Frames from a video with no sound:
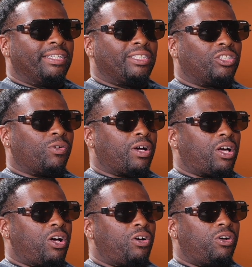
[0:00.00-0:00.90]
So I
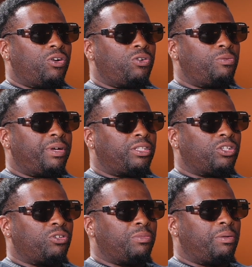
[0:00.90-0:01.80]
called home. I
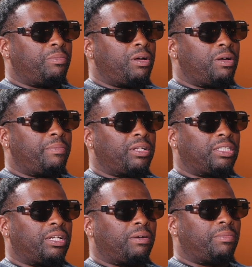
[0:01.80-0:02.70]
told my mom, I
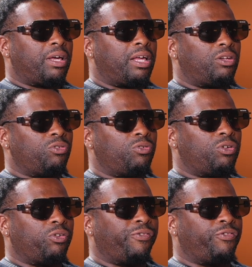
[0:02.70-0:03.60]
said, I'm not
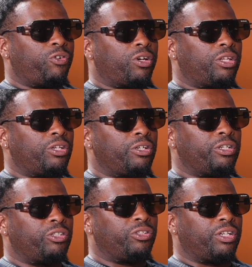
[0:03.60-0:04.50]
doing no 40
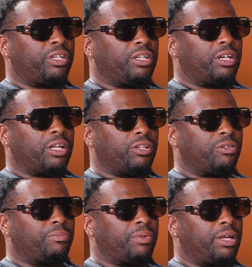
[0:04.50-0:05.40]
years. You can get it out of
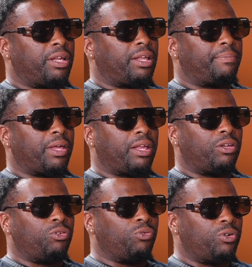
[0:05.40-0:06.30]
your mind. I'm
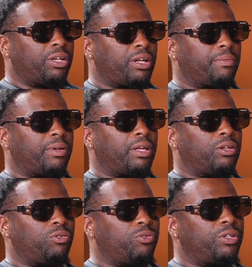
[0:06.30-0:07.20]
not doing it. I'm
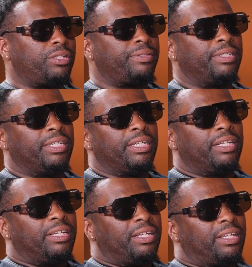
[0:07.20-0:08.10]
not doing it.
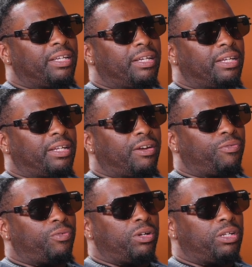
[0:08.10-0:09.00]
And I
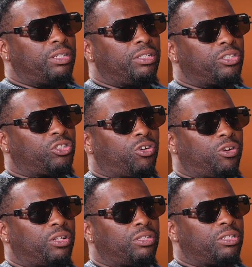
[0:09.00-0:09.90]
really
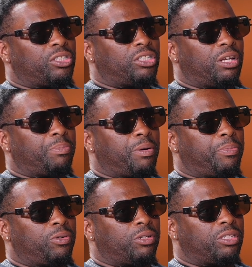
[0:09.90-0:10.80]
started to step
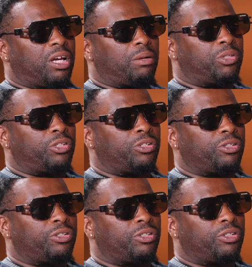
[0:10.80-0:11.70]
up on the top
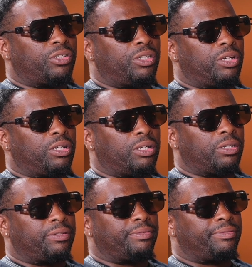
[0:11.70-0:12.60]
tier.
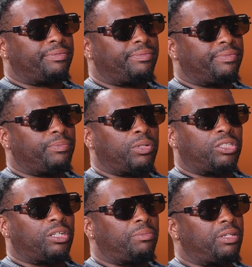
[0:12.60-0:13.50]
And but
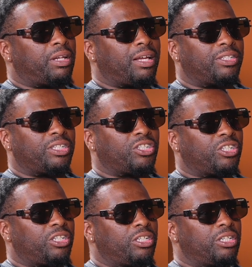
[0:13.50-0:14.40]
something I just
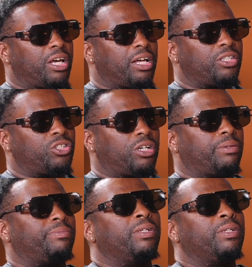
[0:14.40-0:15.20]
could not jump.